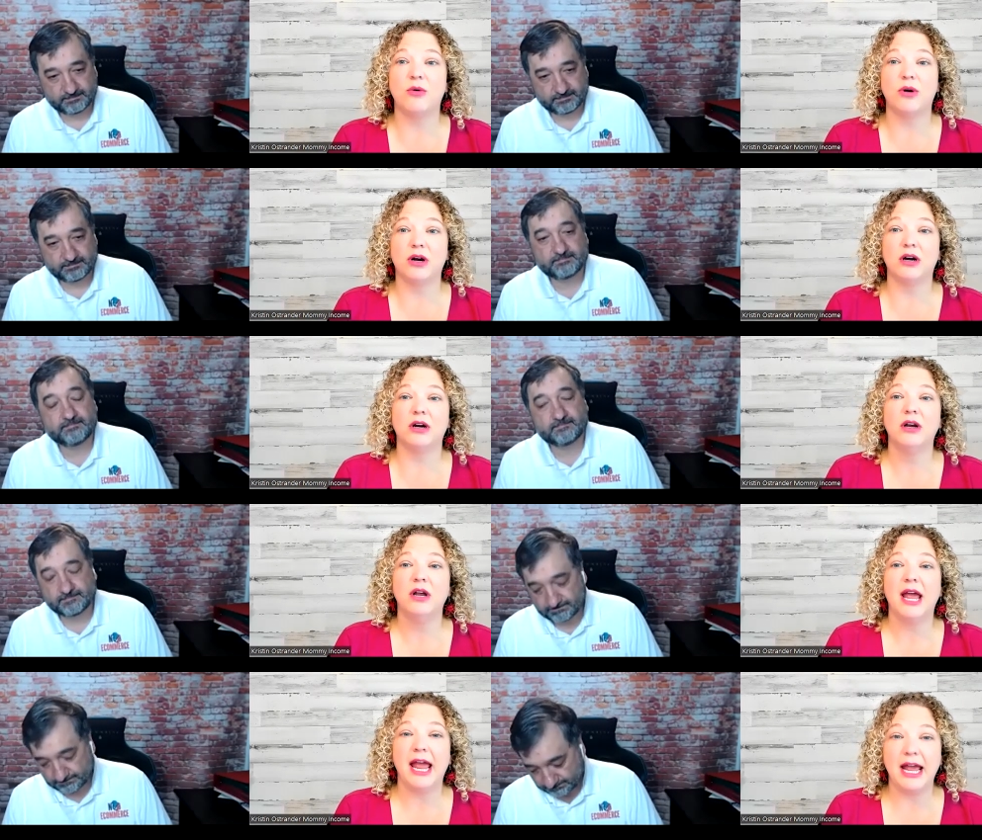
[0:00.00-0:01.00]
Speaker 1: or
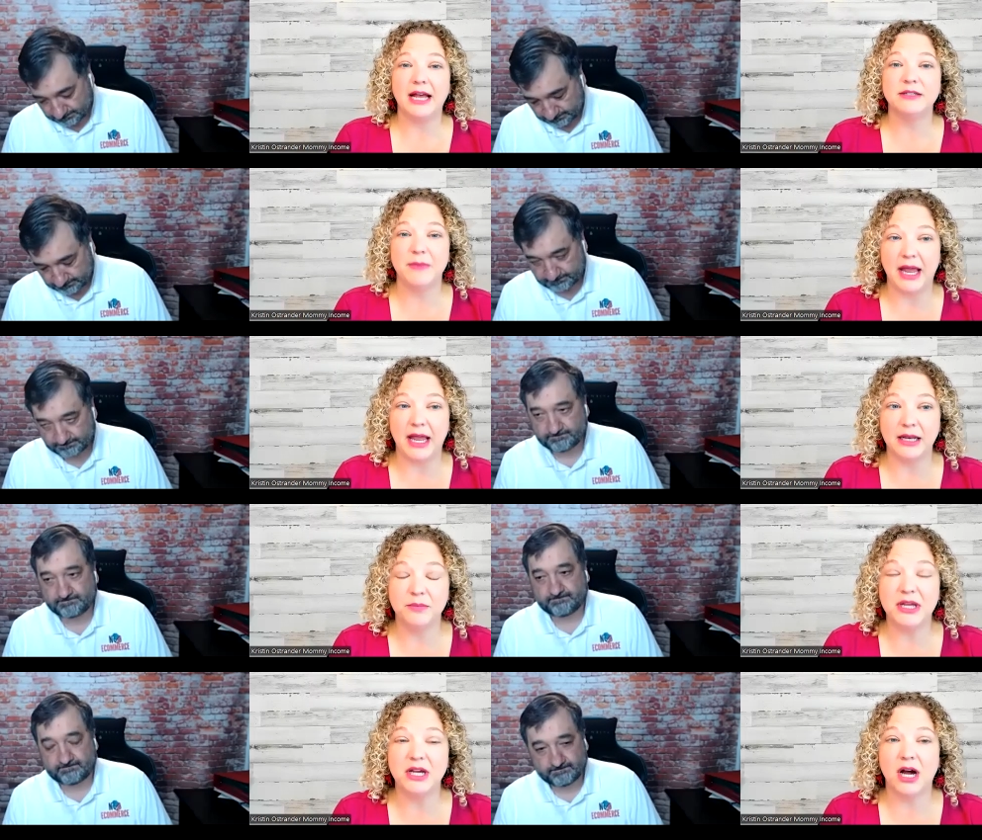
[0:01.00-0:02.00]

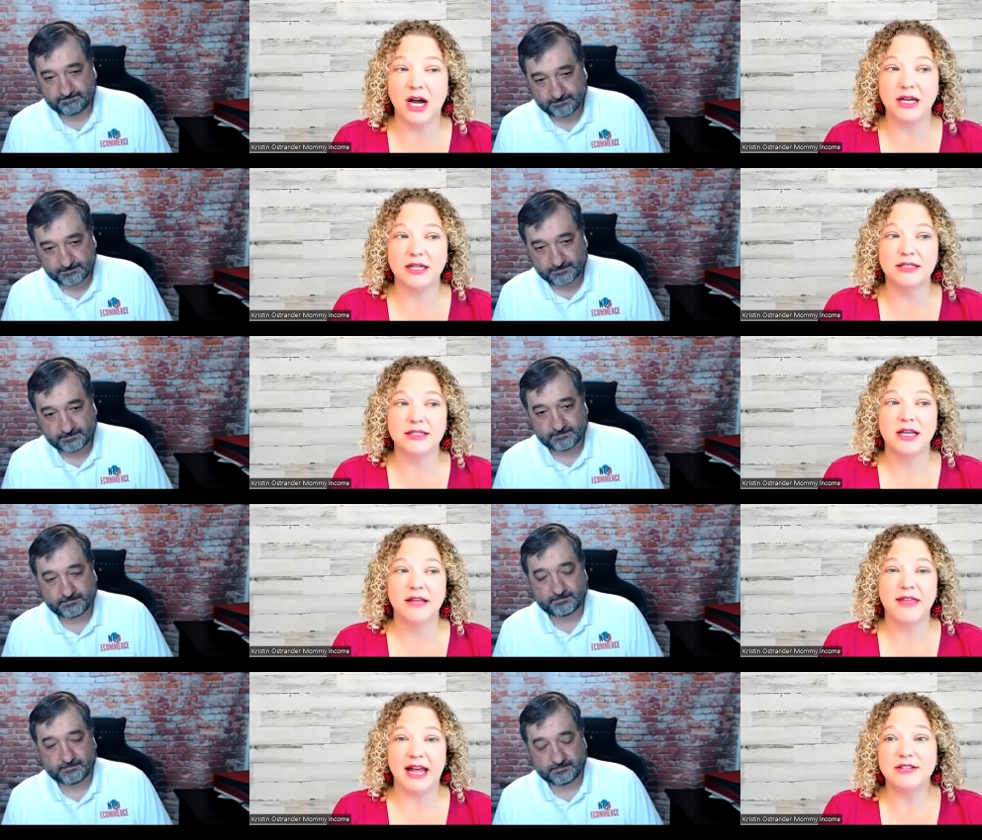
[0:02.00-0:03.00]
handmade, because
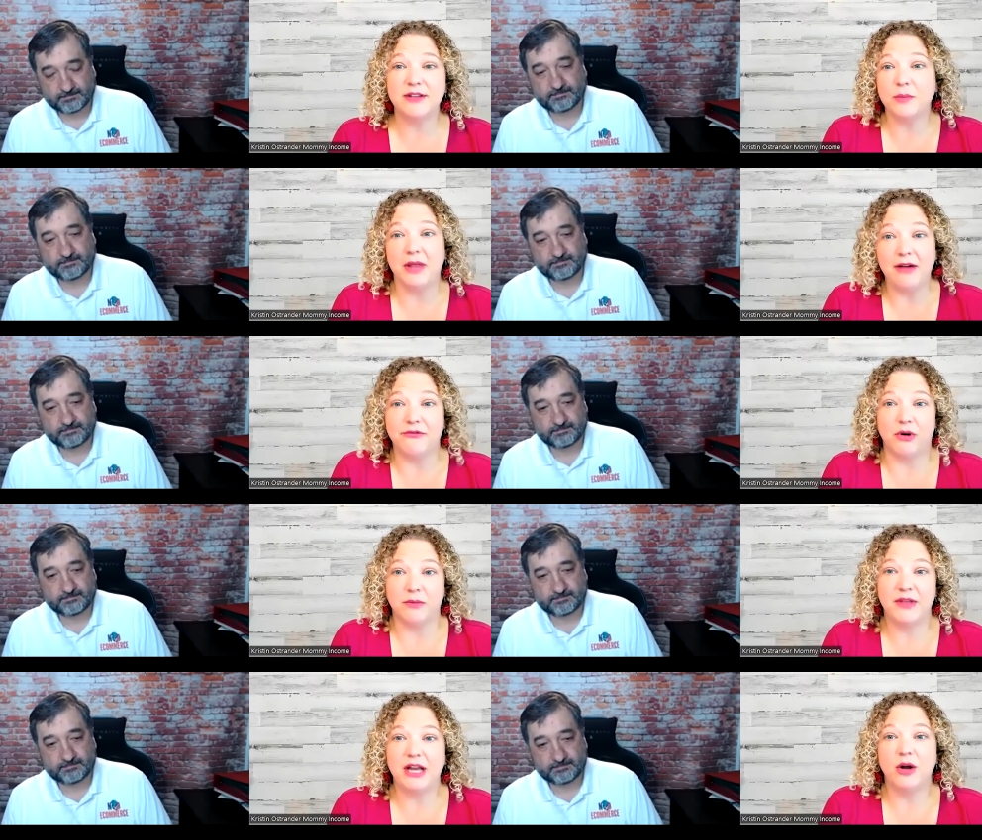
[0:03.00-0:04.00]
that's their
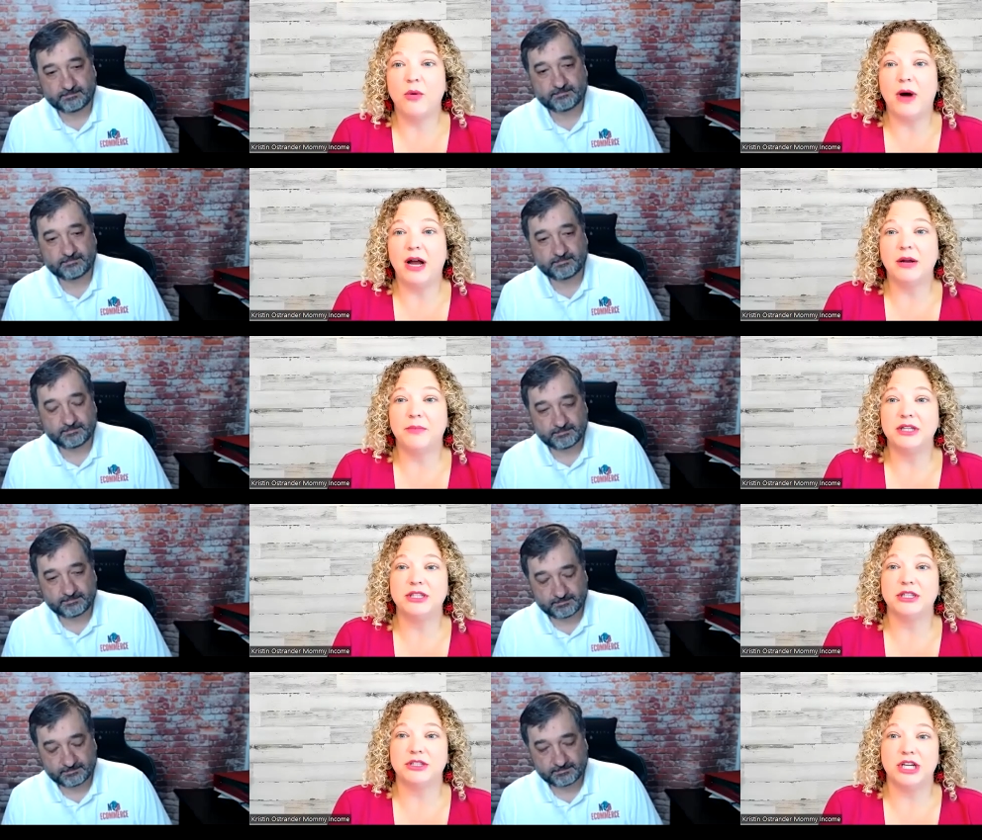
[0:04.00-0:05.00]
platform. They don't want a bunch
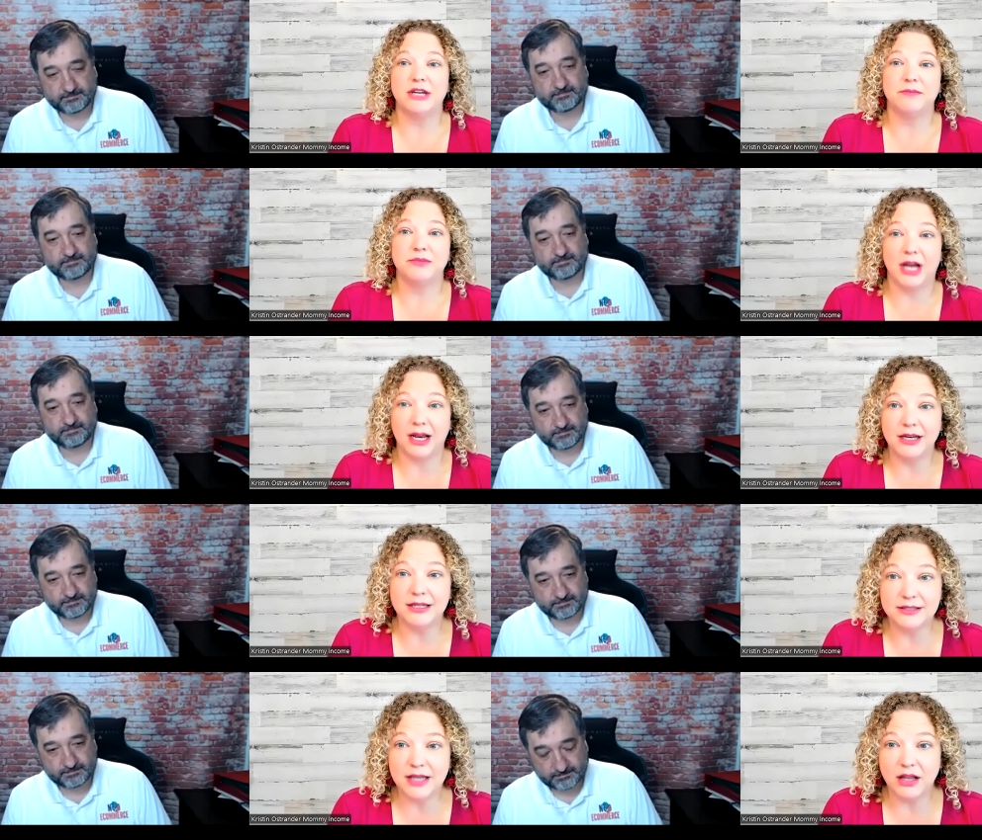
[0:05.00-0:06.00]
of cheap
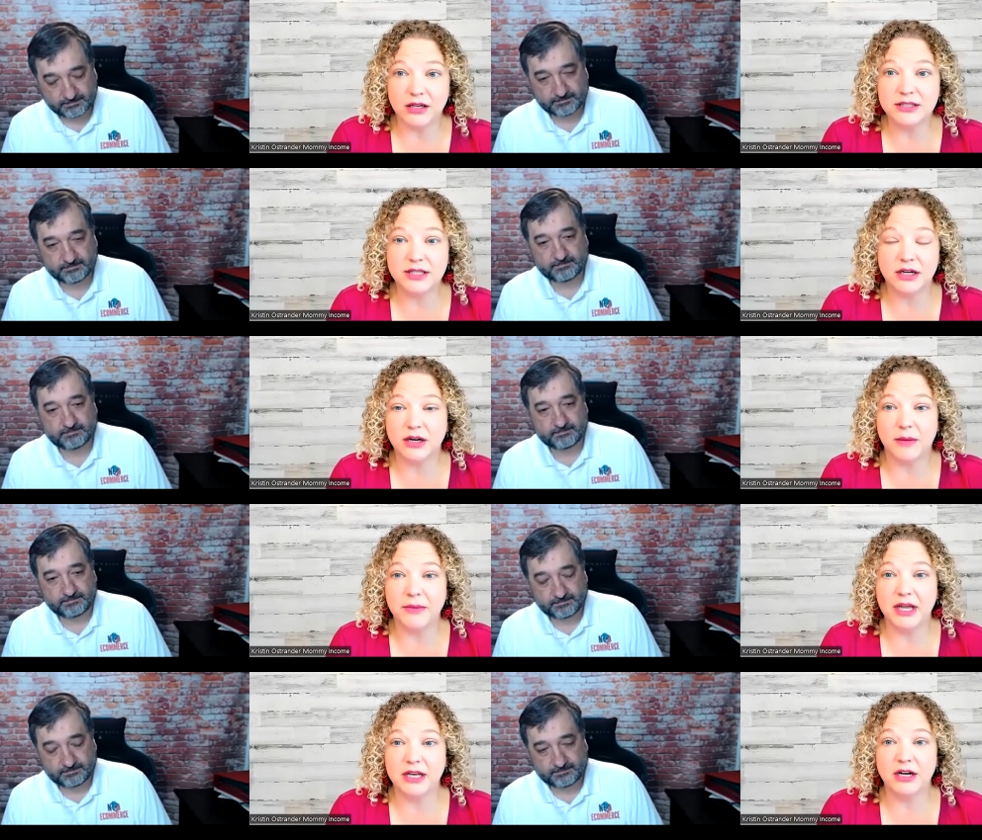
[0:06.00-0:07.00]
Chinese sellers that are
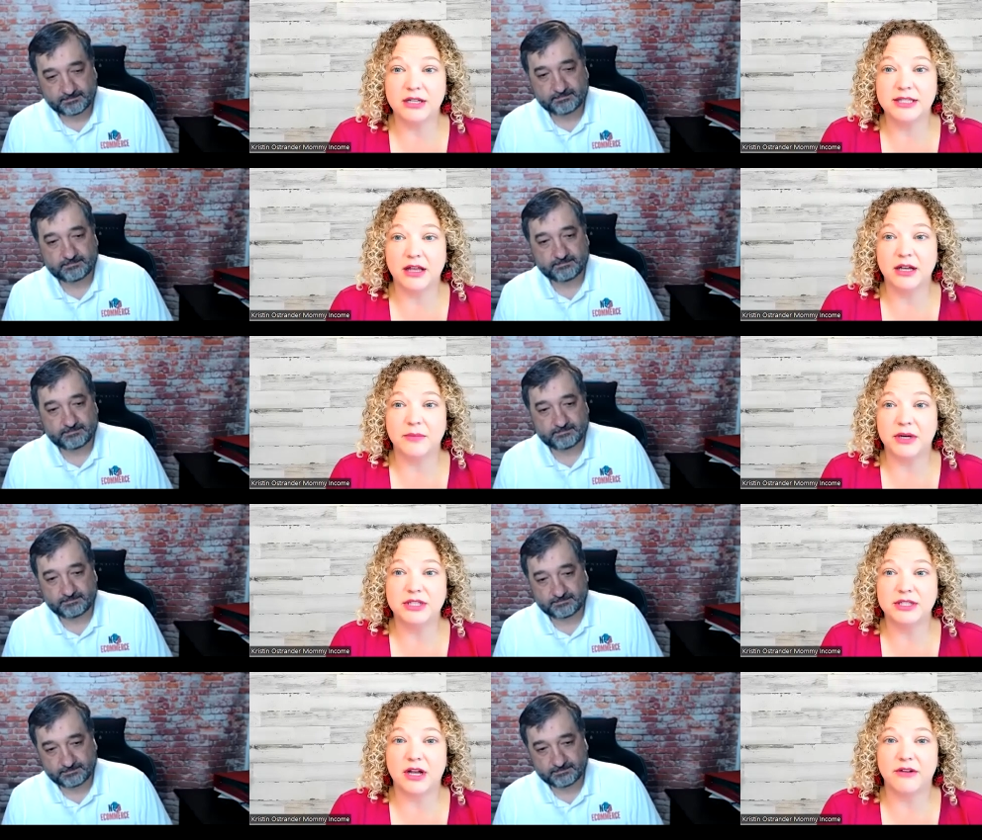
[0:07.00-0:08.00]
coming in here selling a
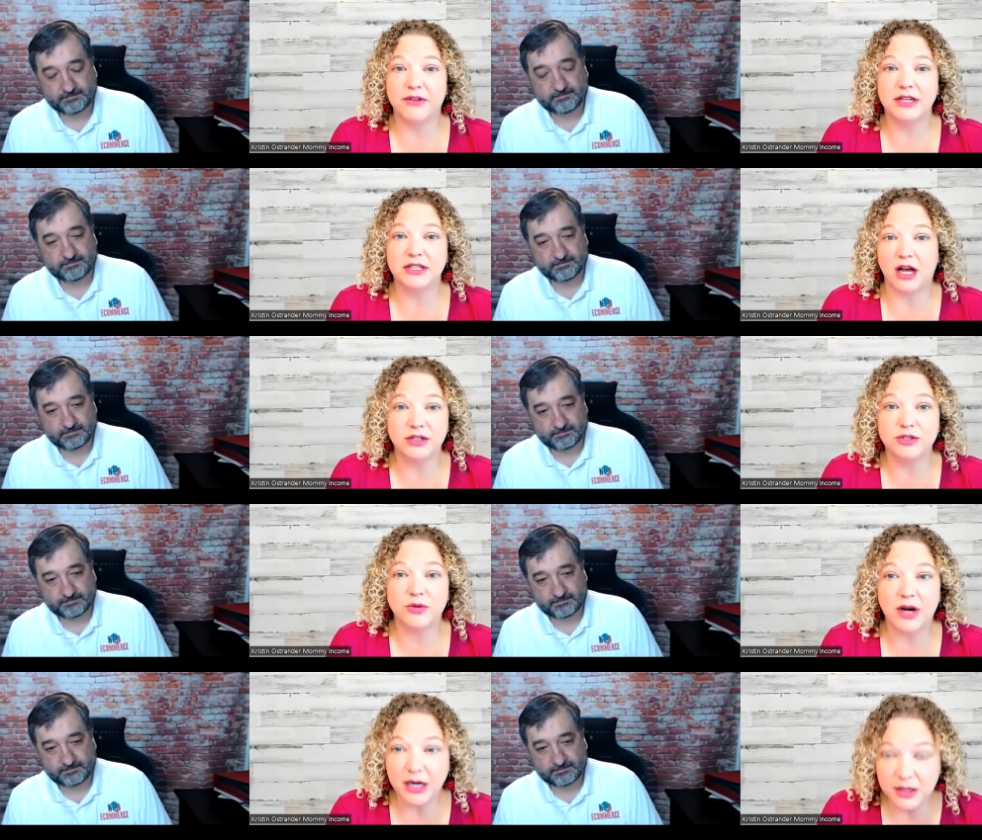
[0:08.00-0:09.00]
bunch of stuff like dollar
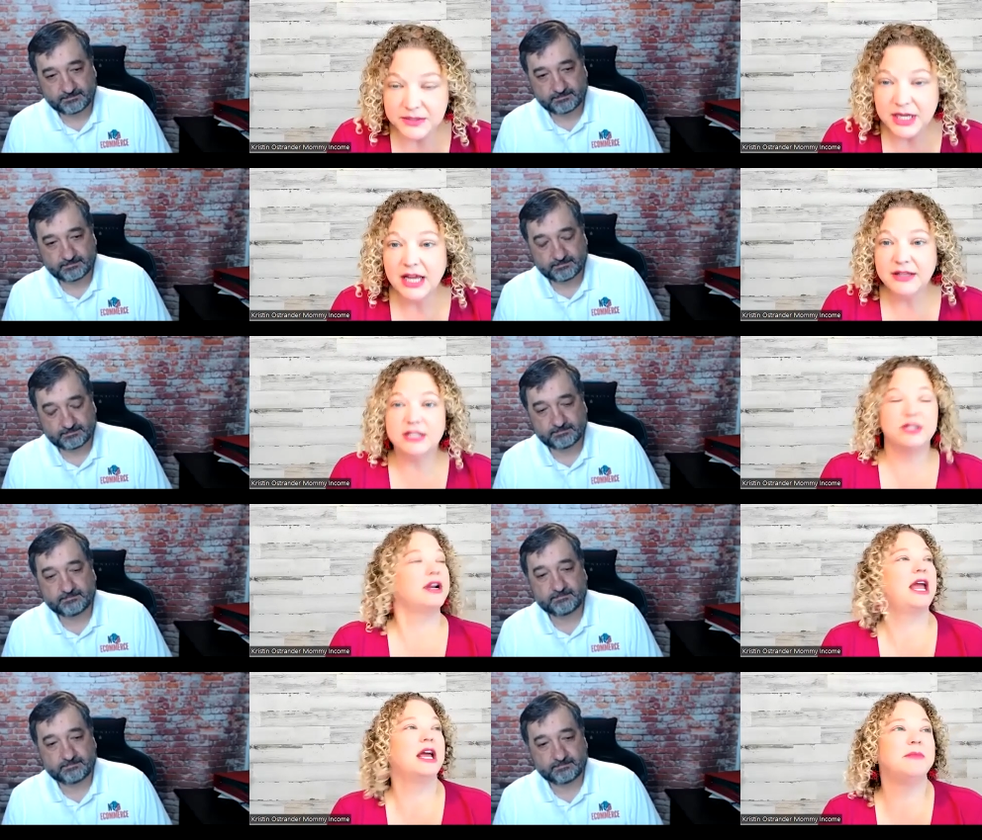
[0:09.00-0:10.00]
store items. These are
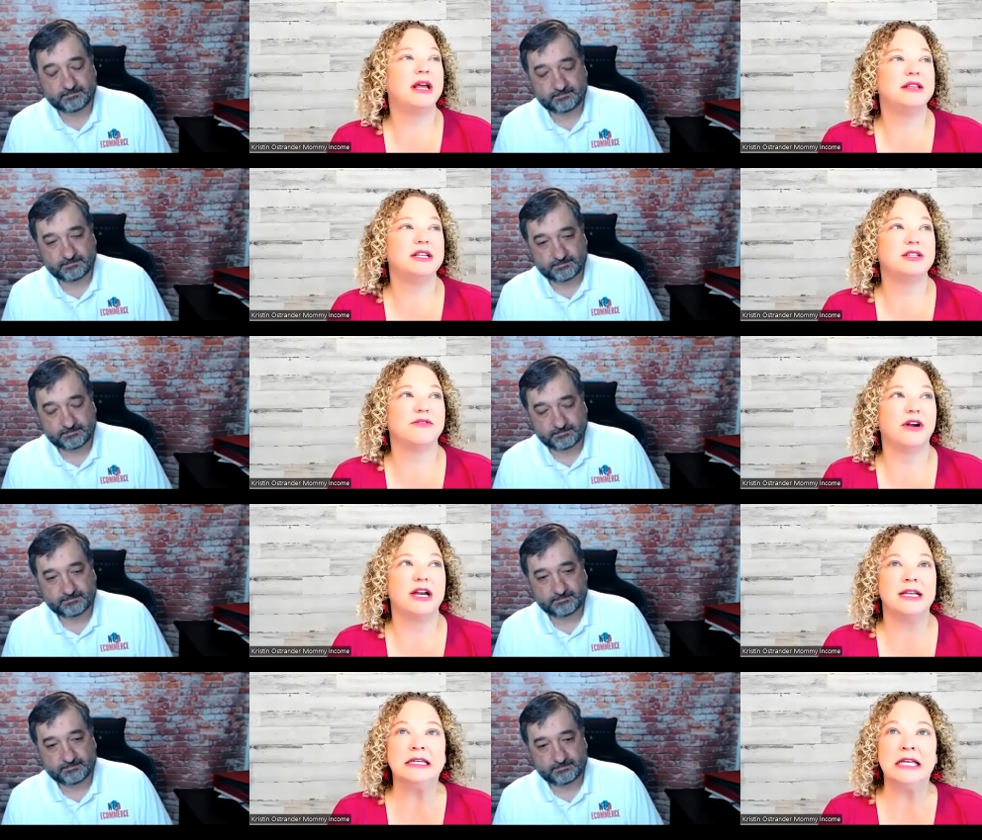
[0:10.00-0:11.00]
handmade. These are
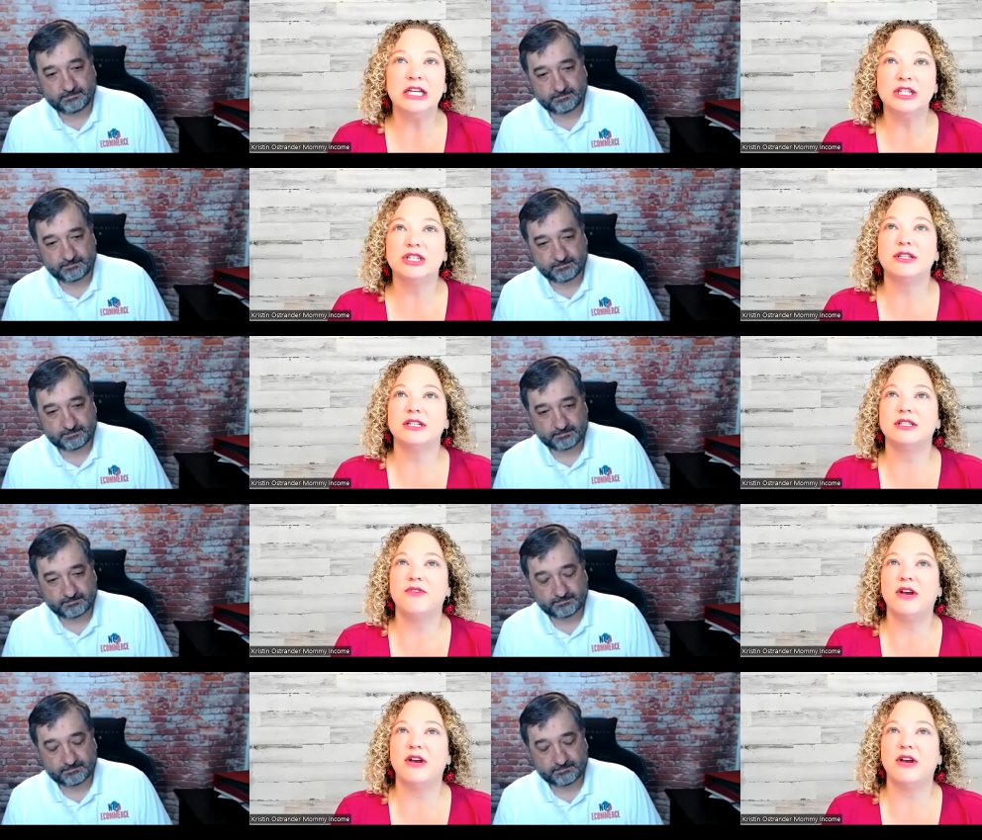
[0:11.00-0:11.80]
very niche. That's